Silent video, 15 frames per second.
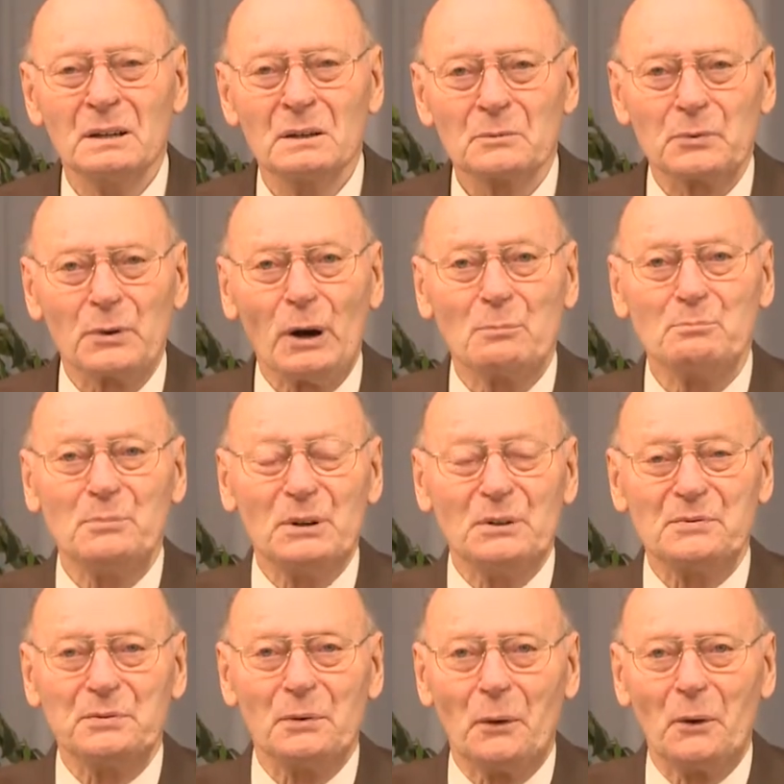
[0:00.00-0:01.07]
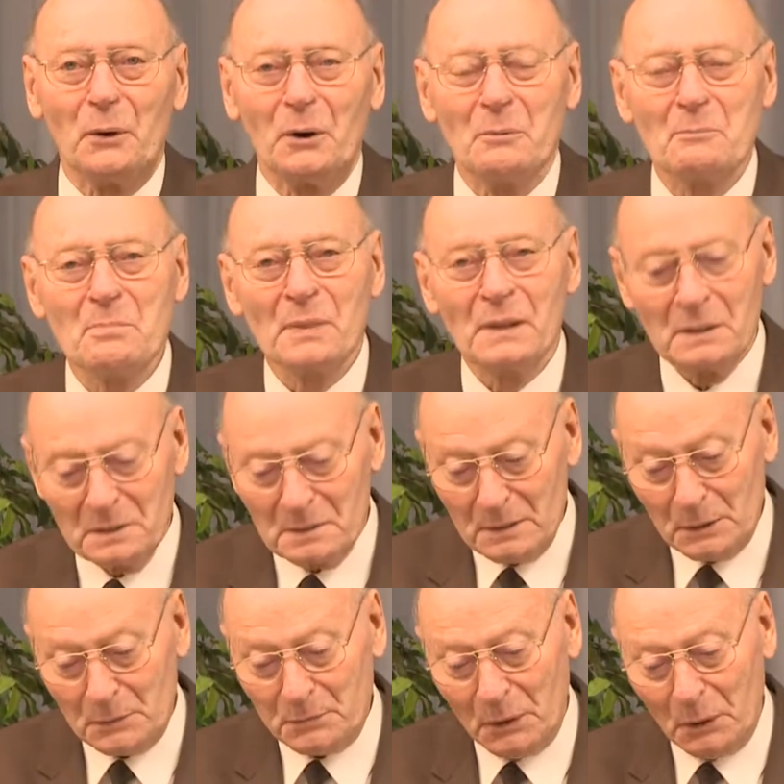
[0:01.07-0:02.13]
from before
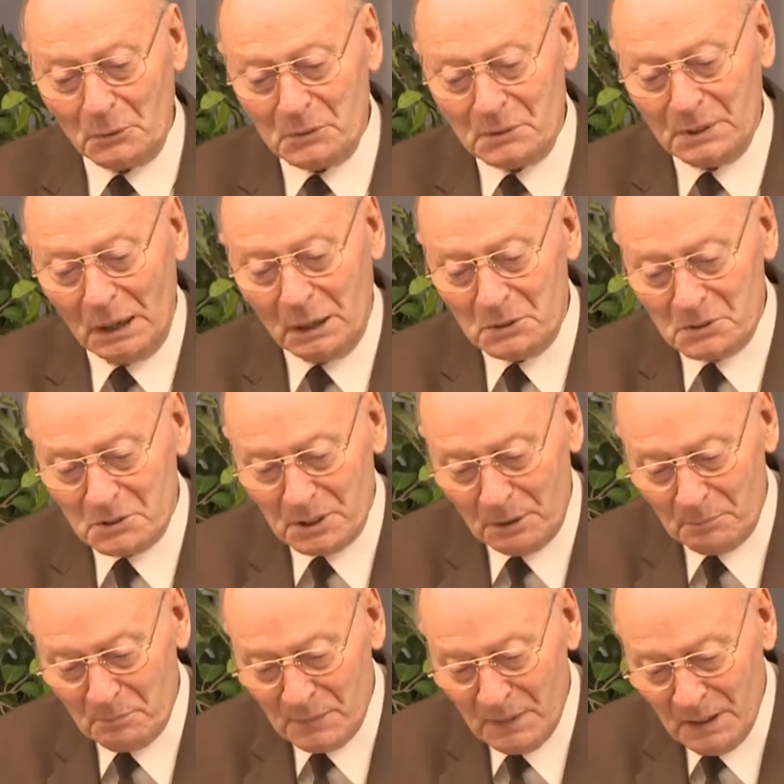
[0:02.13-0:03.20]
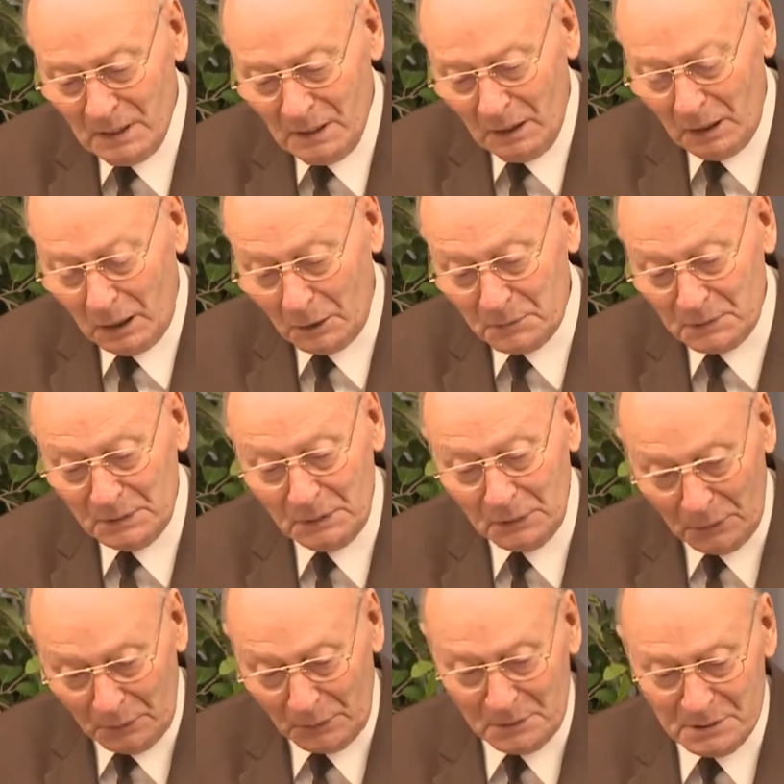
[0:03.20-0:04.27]
the foundation of the
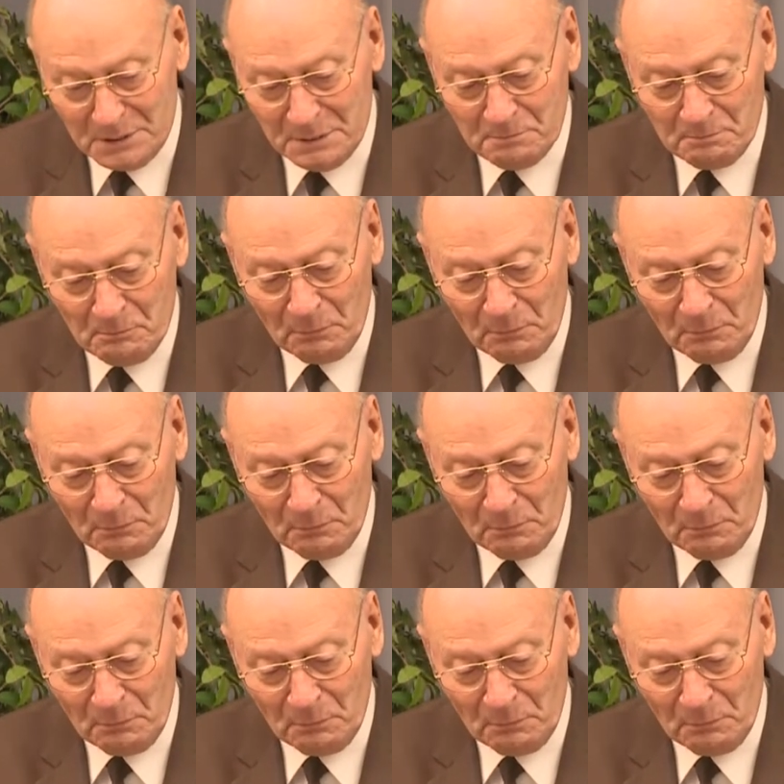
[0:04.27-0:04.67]
earth.